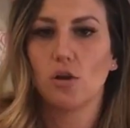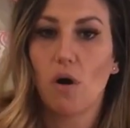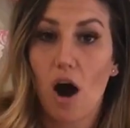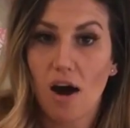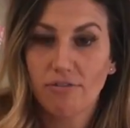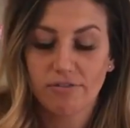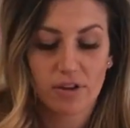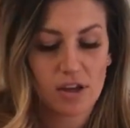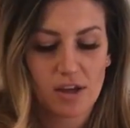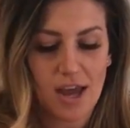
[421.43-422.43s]
glue off
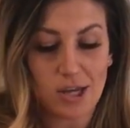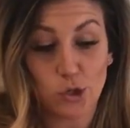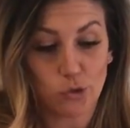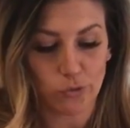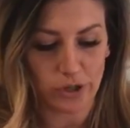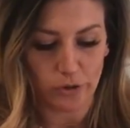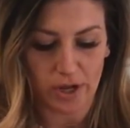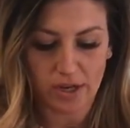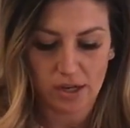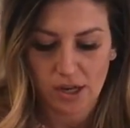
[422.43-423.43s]
and you can redo
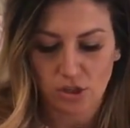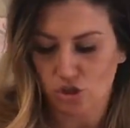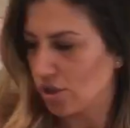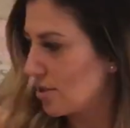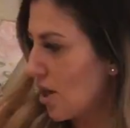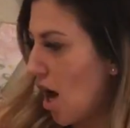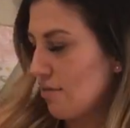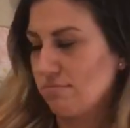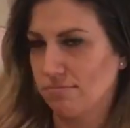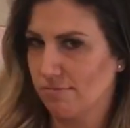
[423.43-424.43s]
it. It's just
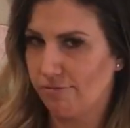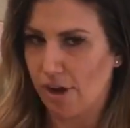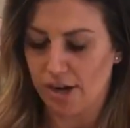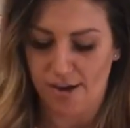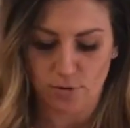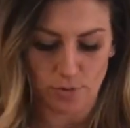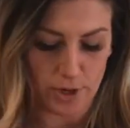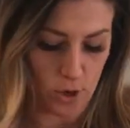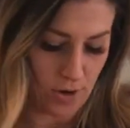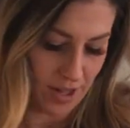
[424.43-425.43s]
not fun to have to
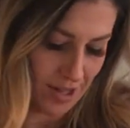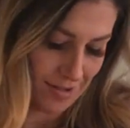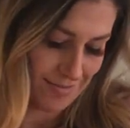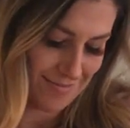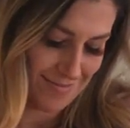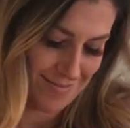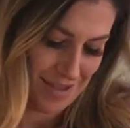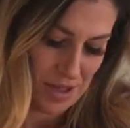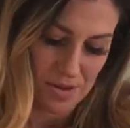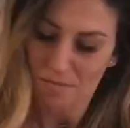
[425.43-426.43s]
redo anything.
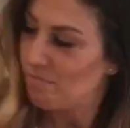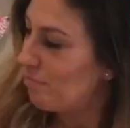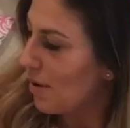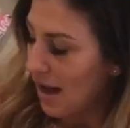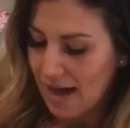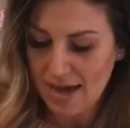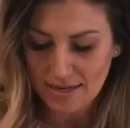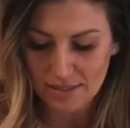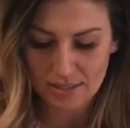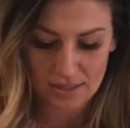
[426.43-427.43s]

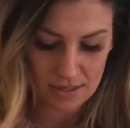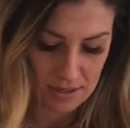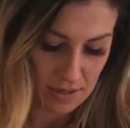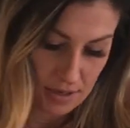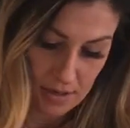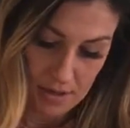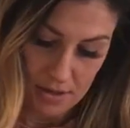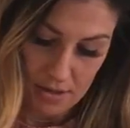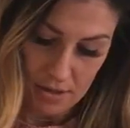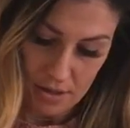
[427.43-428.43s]
But,
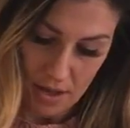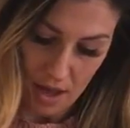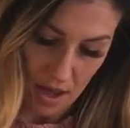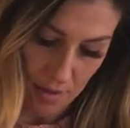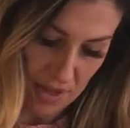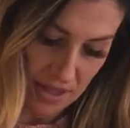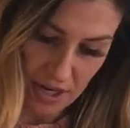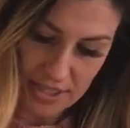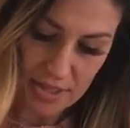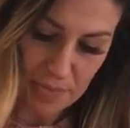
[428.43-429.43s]
and
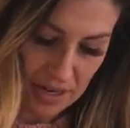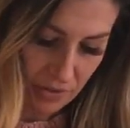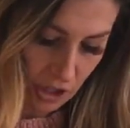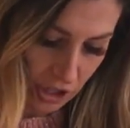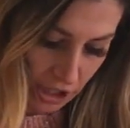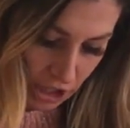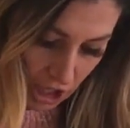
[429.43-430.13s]
there is a bit of a learning